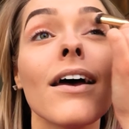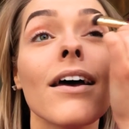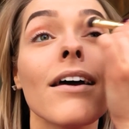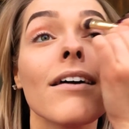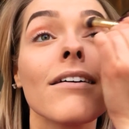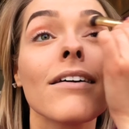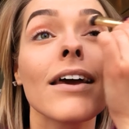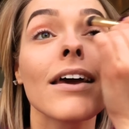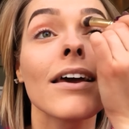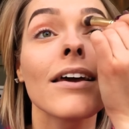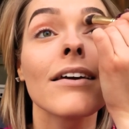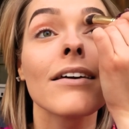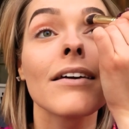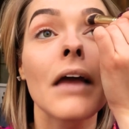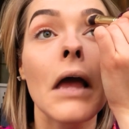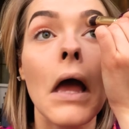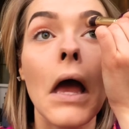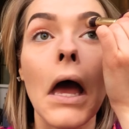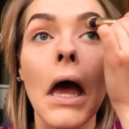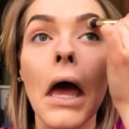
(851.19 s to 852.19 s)
Okay,
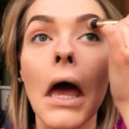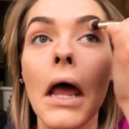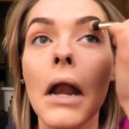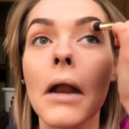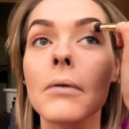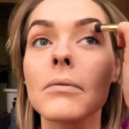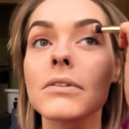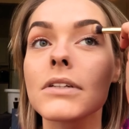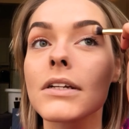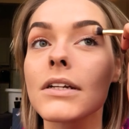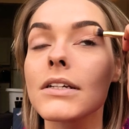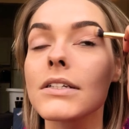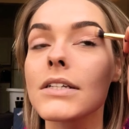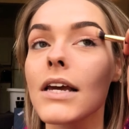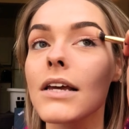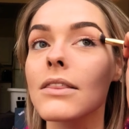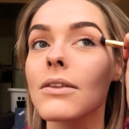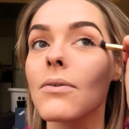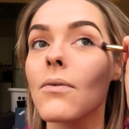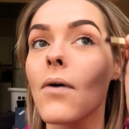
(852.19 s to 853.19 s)
and I'm just gonna
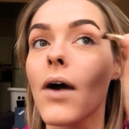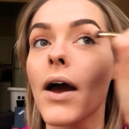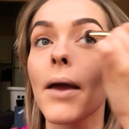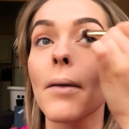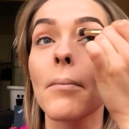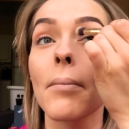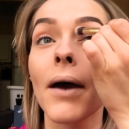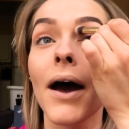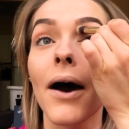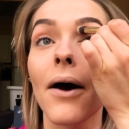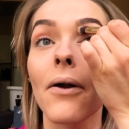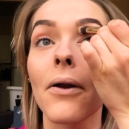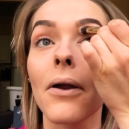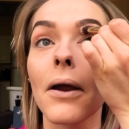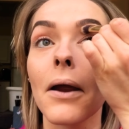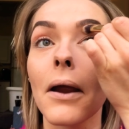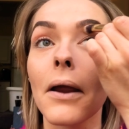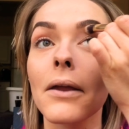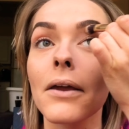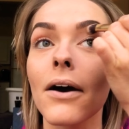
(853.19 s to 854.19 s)
take the white
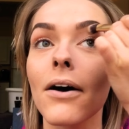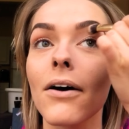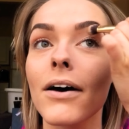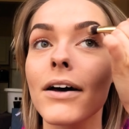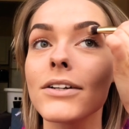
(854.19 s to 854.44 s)
powder, y'all.